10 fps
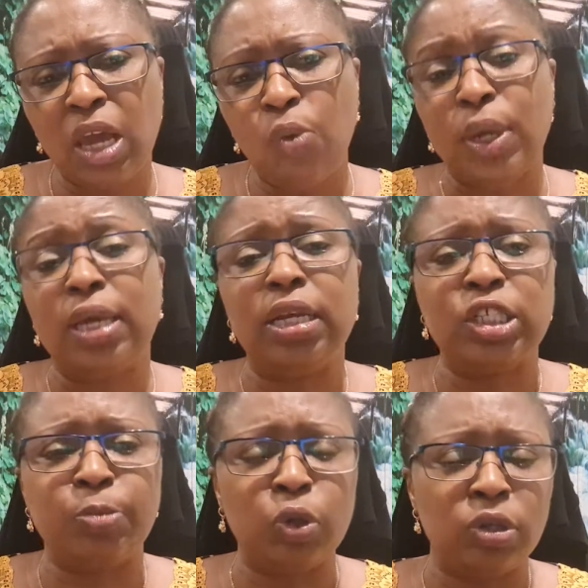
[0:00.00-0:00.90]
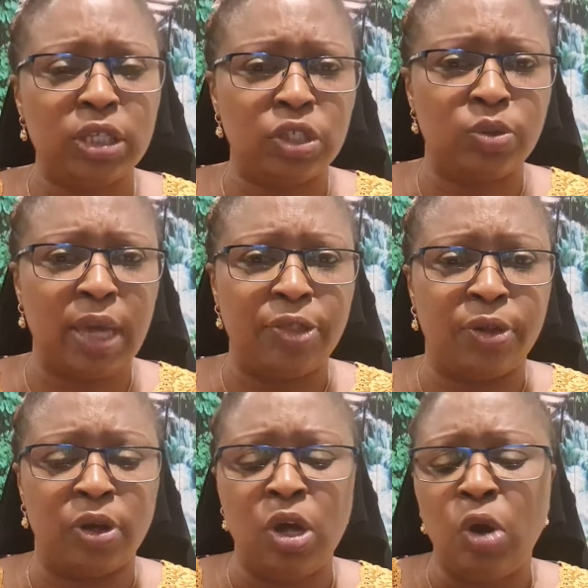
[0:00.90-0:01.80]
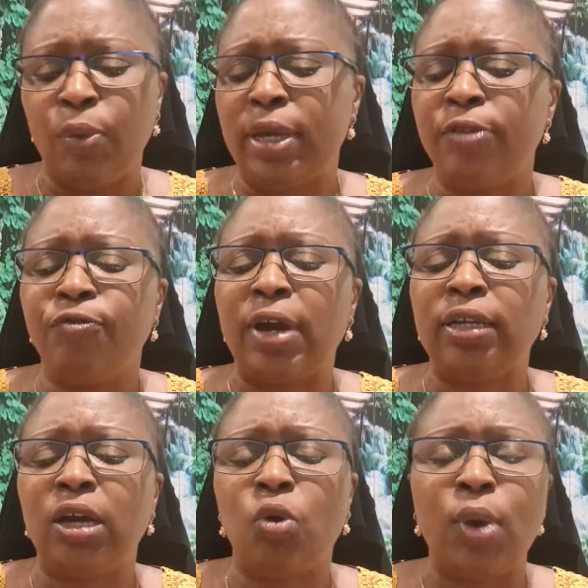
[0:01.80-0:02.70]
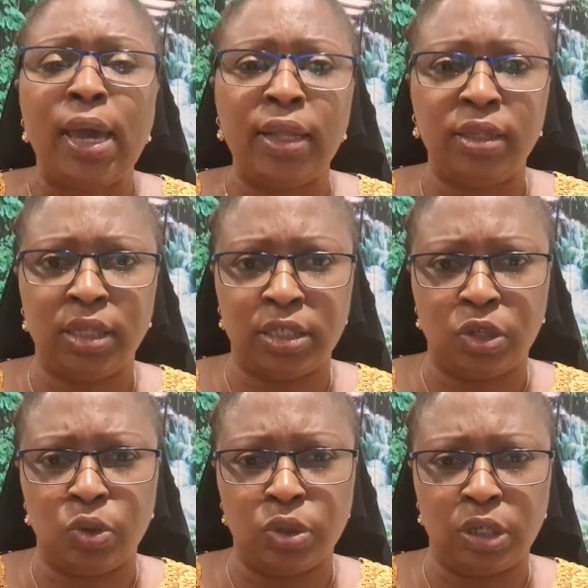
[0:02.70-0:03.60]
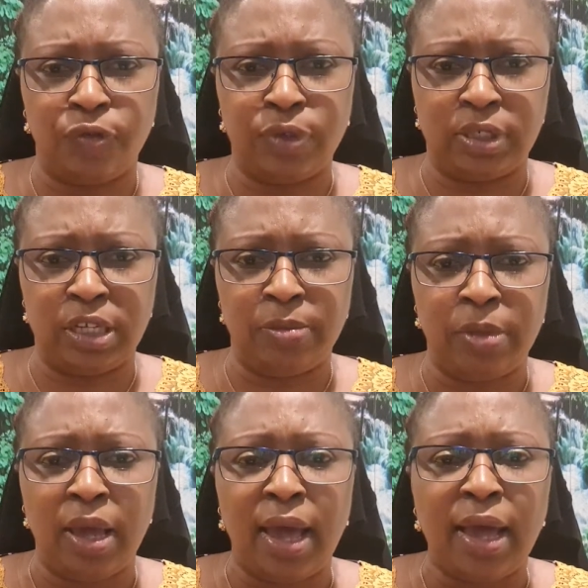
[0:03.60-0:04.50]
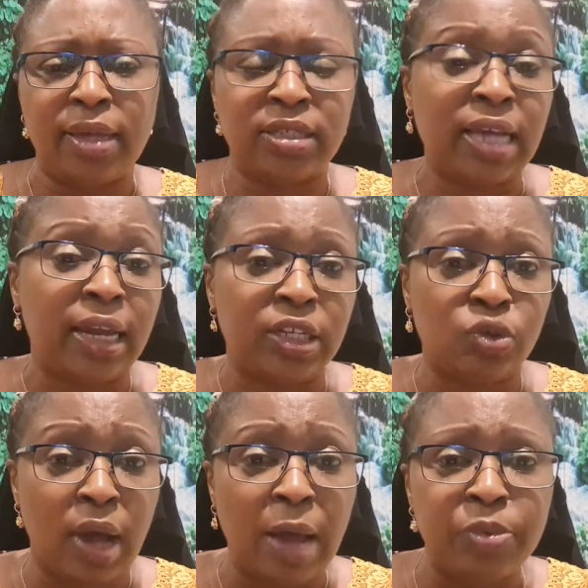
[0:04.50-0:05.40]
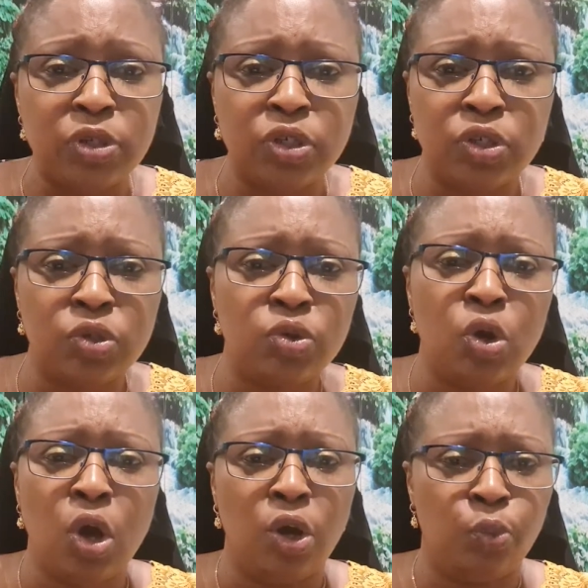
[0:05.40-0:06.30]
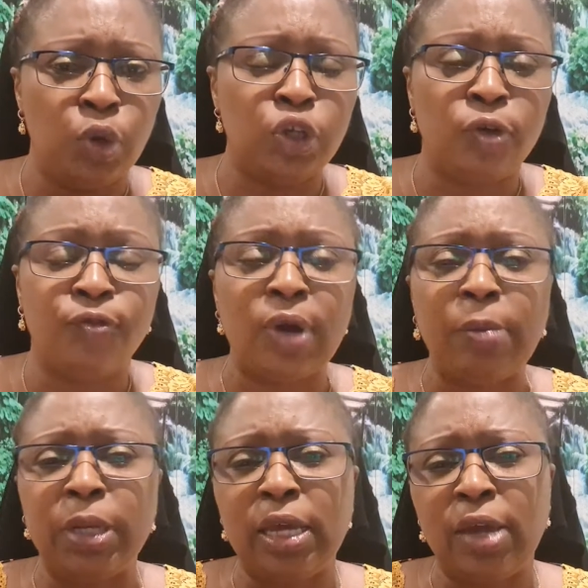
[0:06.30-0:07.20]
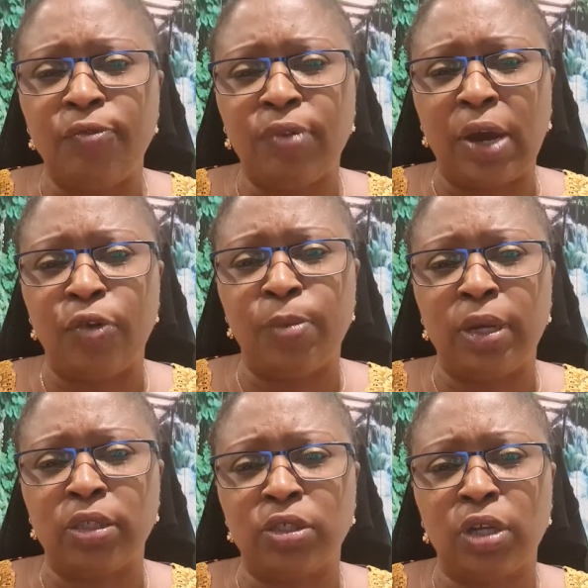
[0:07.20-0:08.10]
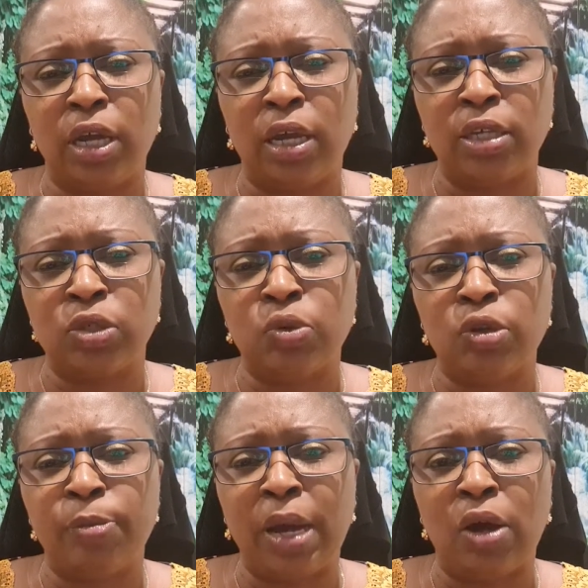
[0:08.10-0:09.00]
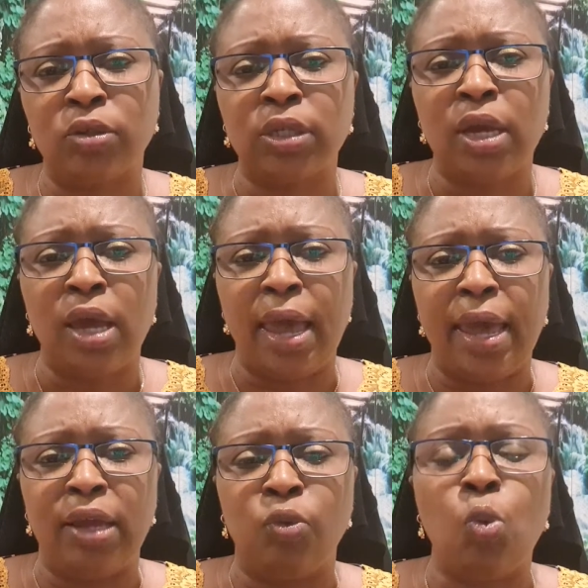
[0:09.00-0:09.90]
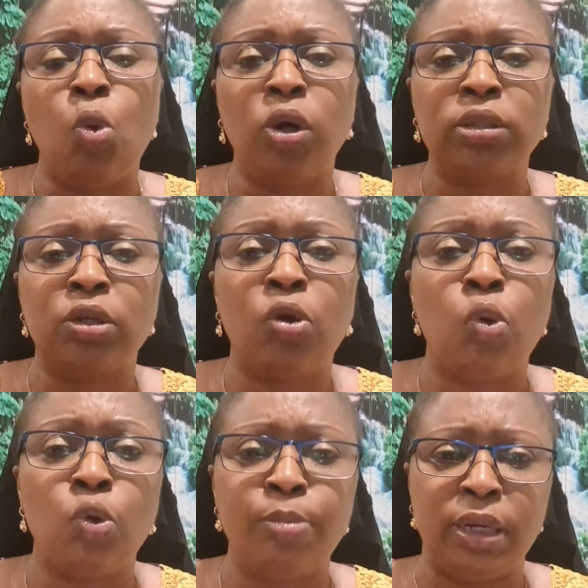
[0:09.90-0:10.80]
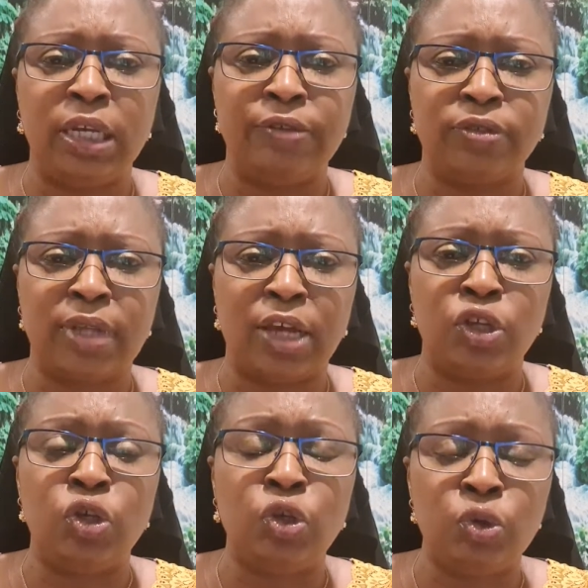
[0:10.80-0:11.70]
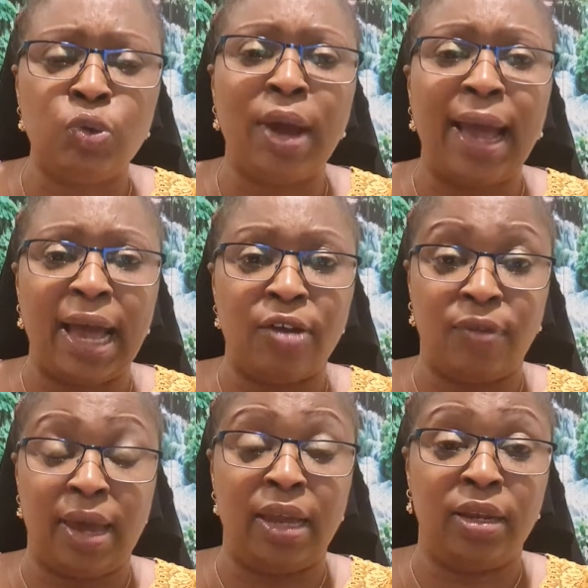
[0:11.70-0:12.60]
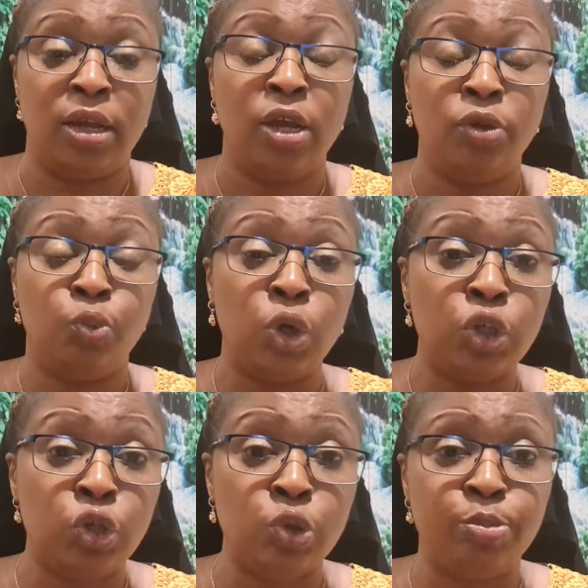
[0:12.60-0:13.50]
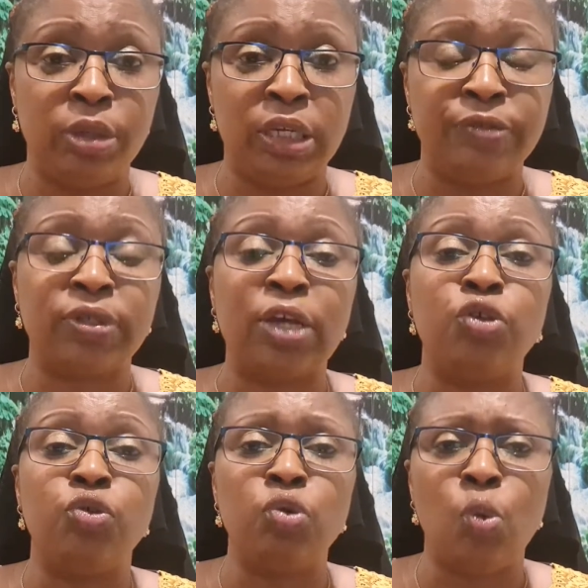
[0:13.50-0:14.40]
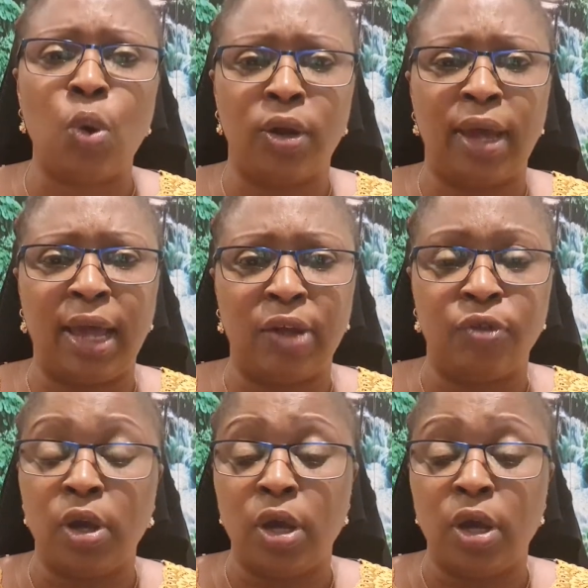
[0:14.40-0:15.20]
And we can explore this together. We can find out when this low self-esteem started to happen to you, what your family environment is all about, and what core beliefs that you have and what new beliefs that you want to have.